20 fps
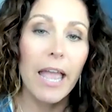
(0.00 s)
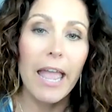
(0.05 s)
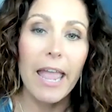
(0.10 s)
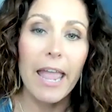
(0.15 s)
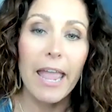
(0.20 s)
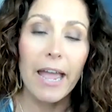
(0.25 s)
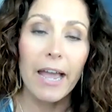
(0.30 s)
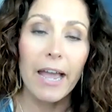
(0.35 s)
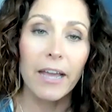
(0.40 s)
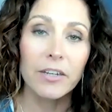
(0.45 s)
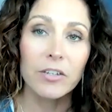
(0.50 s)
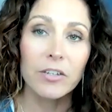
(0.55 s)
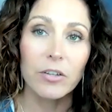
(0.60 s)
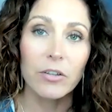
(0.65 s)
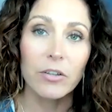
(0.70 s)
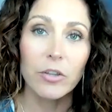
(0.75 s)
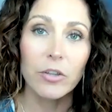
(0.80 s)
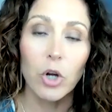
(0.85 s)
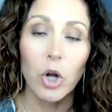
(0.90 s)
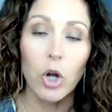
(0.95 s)
And
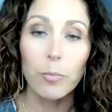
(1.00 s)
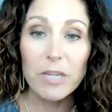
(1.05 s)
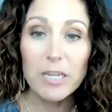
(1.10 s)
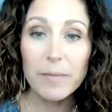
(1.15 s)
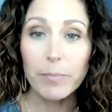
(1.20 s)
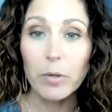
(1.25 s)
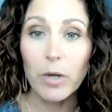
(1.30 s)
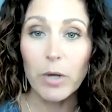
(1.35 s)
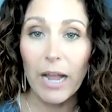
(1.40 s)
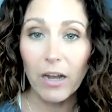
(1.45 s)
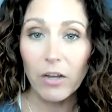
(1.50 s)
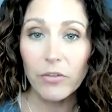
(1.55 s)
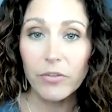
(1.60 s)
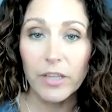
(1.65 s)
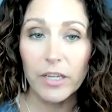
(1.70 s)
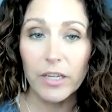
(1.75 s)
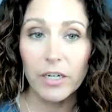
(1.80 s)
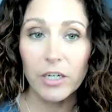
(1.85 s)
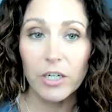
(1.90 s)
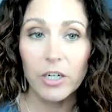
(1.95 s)
there are people out
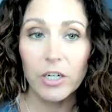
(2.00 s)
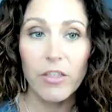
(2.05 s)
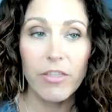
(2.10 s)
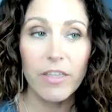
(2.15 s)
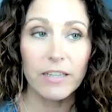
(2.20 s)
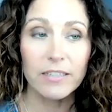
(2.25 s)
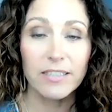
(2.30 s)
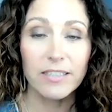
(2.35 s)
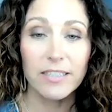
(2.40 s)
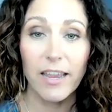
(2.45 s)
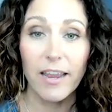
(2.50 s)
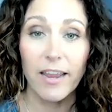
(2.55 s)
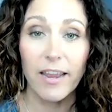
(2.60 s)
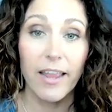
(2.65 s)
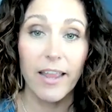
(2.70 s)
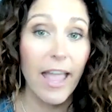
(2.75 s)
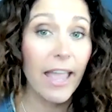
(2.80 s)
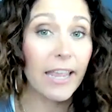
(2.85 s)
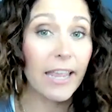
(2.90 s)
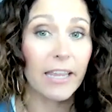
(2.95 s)
there that say,
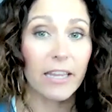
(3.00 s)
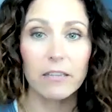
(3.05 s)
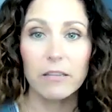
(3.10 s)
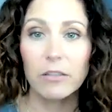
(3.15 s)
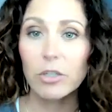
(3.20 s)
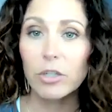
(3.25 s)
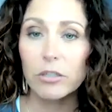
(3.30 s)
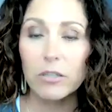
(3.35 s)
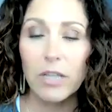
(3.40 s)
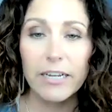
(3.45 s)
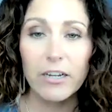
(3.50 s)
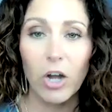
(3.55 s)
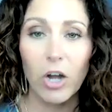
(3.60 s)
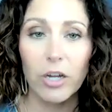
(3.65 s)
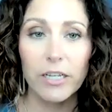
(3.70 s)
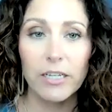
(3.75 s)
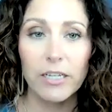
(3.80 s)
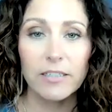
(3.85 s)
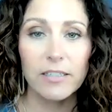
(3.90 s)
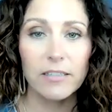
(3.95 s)
hey, lookalike
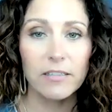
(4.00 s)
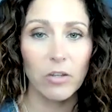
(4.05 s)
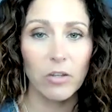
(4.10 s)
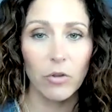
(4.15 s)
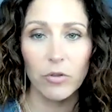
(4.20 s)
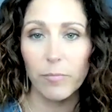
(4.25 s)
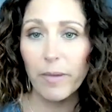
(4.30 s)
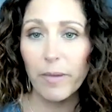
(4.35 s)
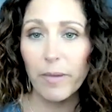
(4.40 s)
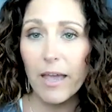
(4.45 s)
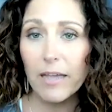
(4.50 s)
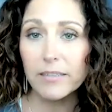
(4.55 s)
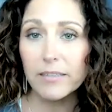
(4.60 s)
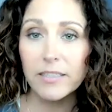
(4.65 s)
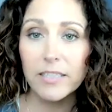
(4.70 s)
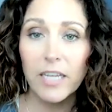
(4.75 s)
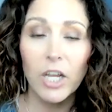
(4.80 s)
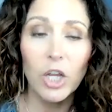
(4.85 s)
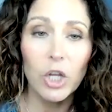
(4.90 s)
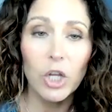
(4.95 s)
audiences are the
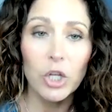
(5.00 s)
best.